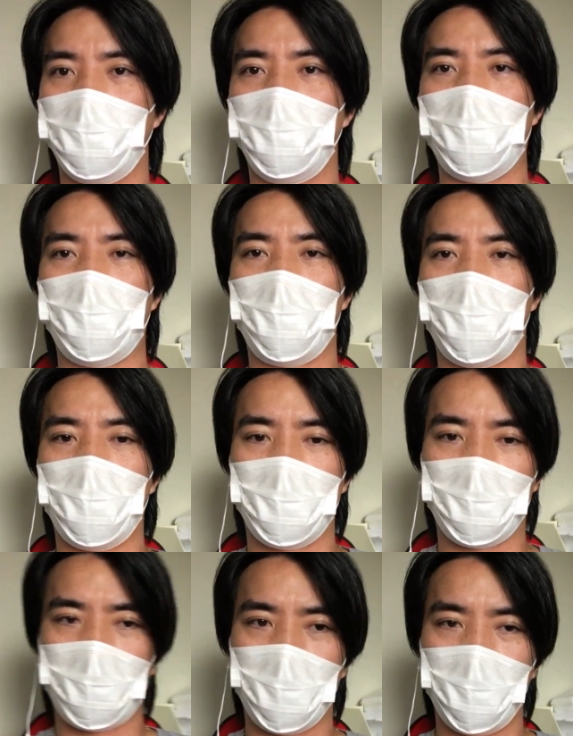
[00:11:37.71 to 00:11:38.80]
You have a
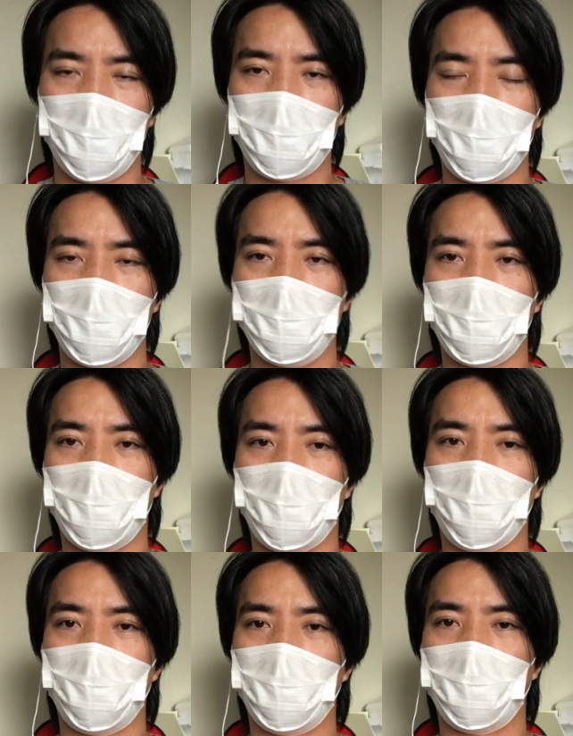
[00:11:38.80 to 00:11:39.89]
wonderful weekend, a
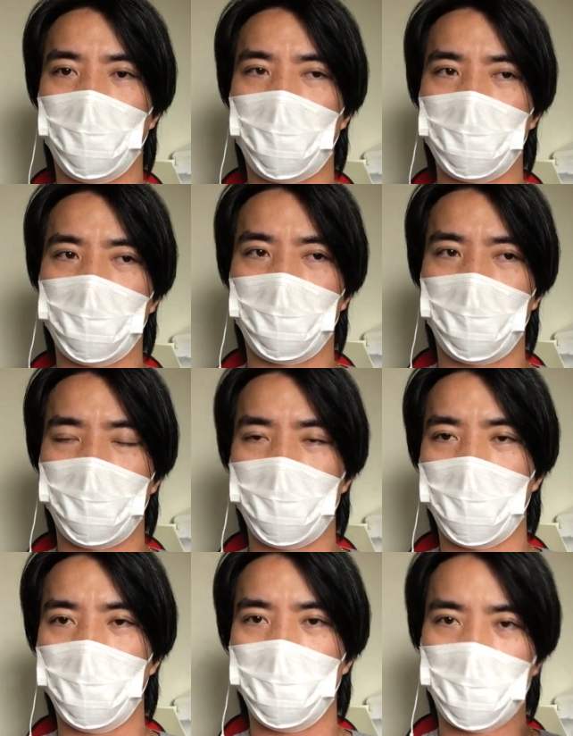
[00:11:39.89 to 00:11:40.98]
wonderful rest of your
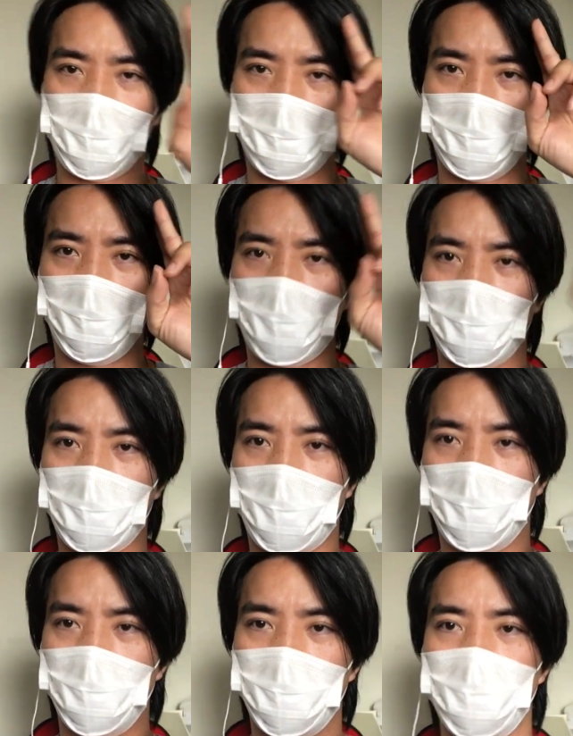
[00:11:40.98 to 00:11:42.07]
day. I'll see you next time.